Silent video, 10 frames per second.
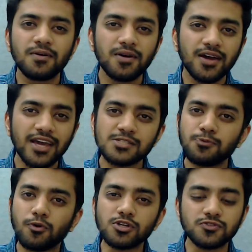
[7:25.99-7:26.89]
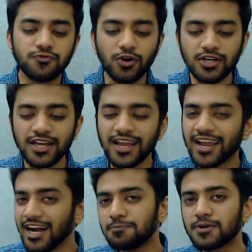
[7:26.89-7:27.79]
exports
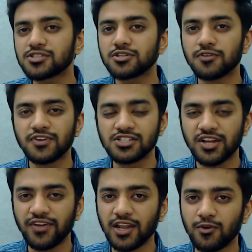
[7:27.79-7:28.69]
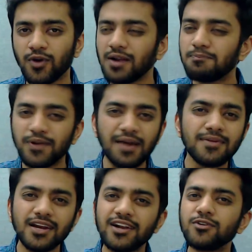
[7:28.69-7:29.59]
48% of its revenue, and
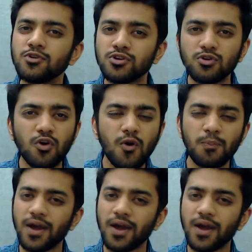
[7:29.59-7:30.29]
primarily to Europe,